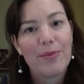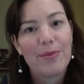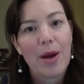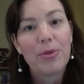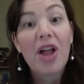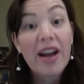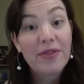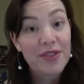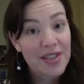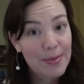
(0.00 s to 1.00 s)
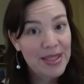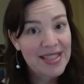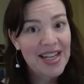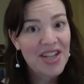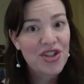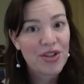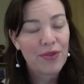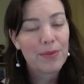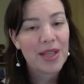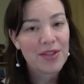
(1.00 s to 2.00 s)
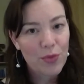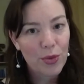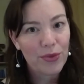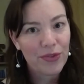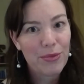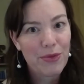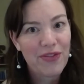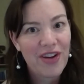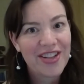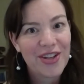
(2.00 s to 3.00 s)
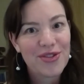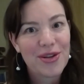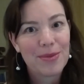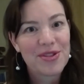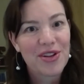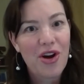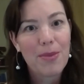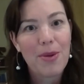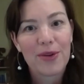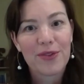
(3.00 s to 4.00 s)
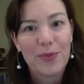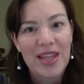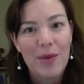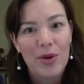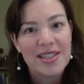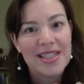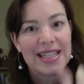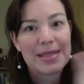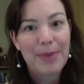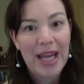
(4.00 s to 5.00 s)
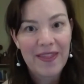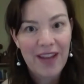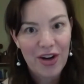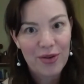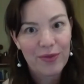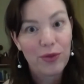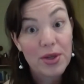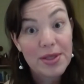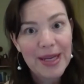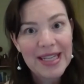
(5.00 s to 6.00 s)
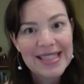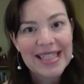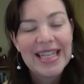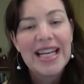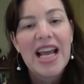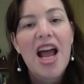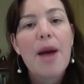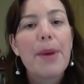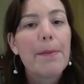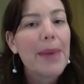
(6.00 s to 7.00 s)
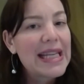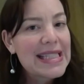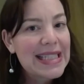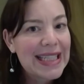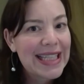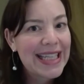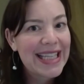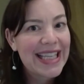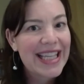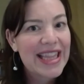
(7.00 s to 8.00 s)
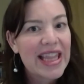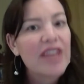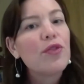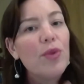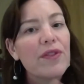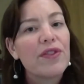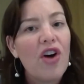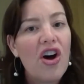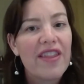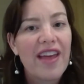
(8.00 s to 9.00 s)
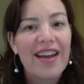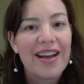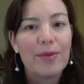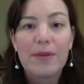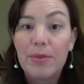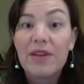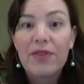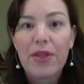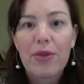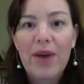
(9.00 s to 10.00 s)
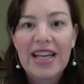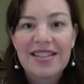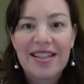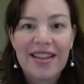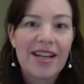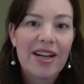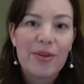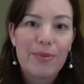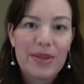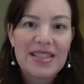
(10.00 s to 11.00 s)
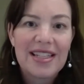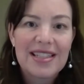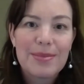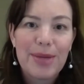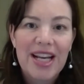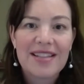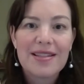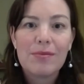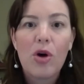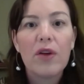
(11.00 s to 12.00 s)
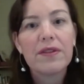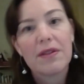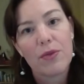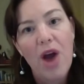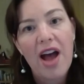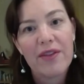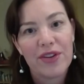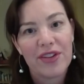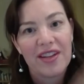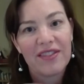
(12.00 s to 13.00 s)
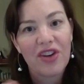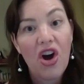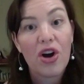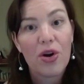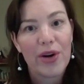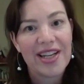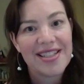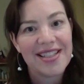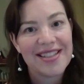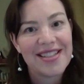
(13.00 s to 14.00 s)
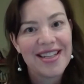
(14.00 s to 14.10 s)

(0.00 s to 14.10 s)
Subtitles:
apply for dispensation from these rules to provide huge numbers of car parks when they wanted to expand their floor space. But basically, they sort of saw that it was a bit of a threat to their business because the malls thrive on this car-oriented